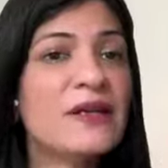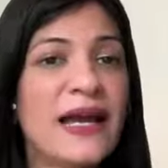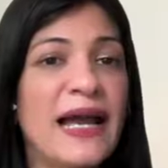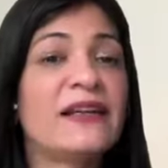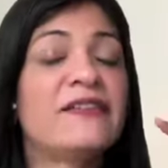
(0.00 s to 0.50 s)

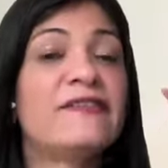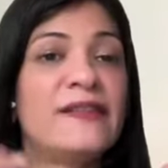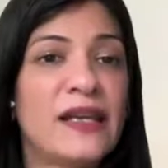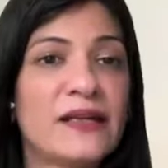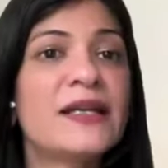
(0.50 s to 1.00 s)
coming and
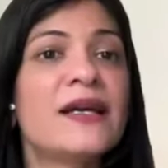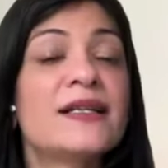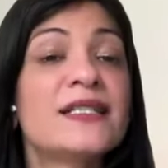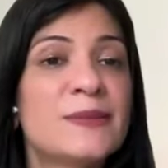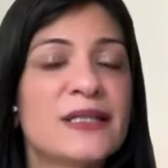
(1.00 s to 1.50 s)

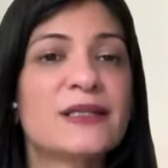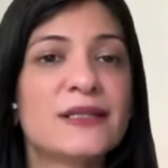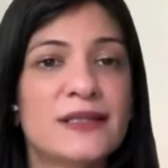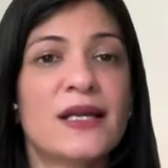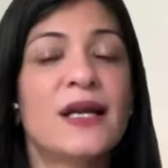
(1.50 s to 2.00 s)
flooding us
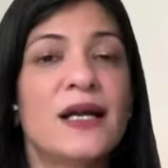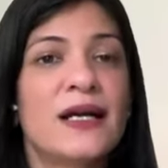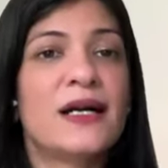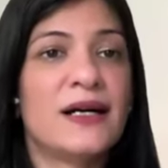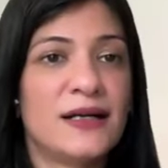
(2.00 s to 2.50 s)
because
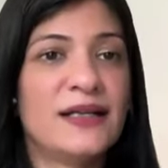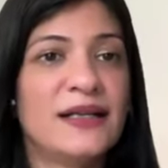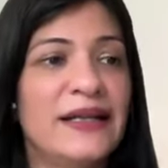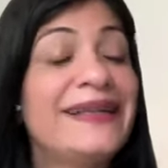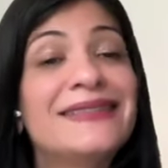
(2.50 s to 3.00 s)

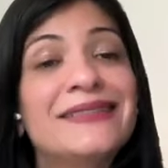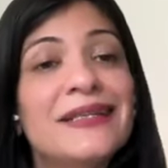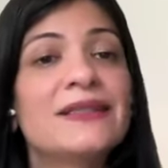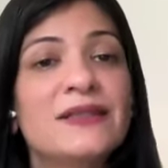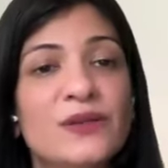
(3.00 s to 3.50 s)
it
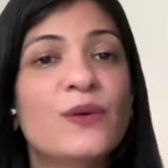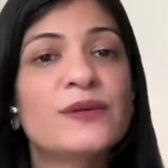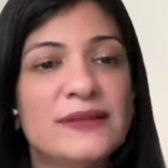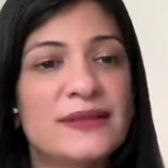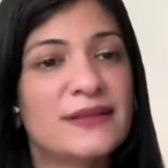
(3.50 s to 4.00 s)
stays
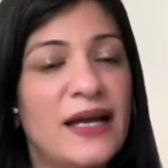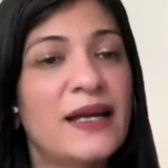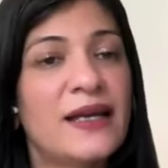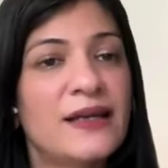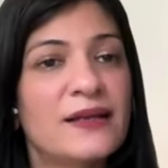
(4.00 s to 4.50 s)
stored
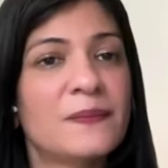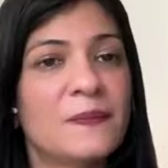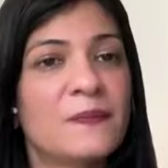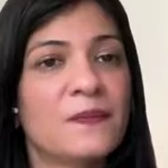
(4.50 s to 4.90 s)
inside.